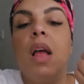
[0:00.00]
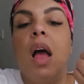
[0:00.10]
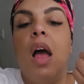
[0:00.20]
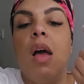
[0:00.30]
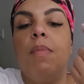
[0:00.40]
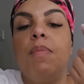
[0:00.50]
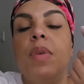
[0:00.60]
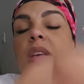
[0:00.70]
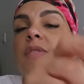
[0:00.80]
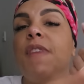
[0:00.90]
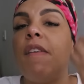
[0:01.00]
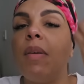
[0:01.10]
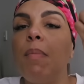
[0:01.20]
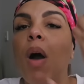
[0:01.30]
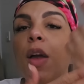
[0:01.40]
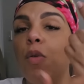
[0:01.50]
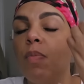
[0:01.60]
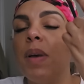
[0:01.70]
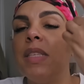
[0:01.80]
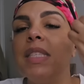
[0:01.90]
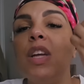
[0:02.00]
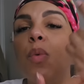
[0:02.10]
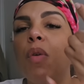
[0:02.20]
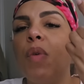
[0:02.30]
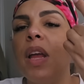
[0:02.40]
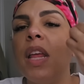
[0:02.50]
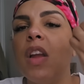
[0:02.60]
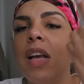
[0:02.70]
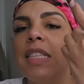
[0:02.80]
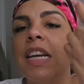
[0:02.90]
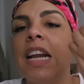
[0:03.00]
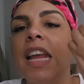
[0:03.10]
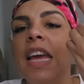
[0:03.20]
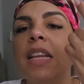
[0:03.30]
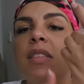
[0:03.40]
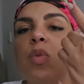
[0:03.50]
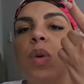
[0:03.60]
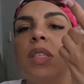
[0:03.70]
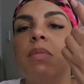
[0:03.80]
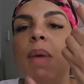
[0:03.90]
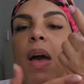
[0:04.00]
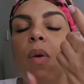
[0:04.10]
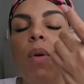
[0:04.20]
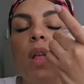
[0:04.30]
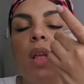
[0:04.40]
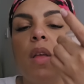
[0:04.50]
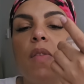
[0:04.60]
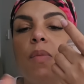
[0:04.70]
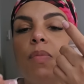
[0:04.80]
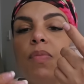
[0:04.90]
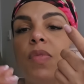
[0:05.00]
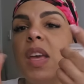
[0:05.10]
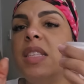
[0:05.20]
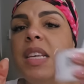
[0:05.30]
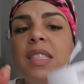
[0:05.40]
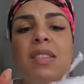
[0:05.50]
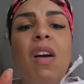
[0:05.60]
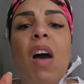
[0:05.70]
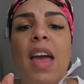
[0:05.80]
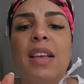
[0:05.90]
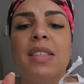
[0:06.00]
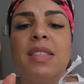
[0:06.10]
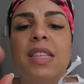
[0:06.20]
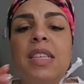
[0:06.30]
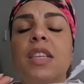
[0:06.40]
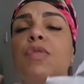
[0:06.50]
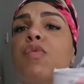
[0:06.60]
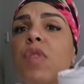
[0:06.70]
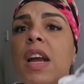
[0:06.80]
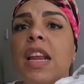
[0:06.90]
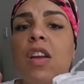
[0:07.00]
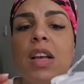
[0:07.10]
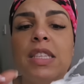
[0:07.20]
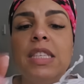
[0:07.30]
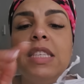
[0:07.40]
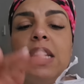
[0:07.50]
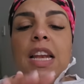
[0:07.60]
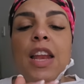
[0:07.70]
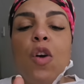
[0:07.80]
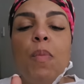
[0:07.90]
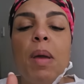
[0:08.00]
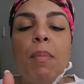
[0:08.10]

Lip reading: it's very mild, but still a really nice, clean sort of smell. This is nice. This is really nice. This is just a little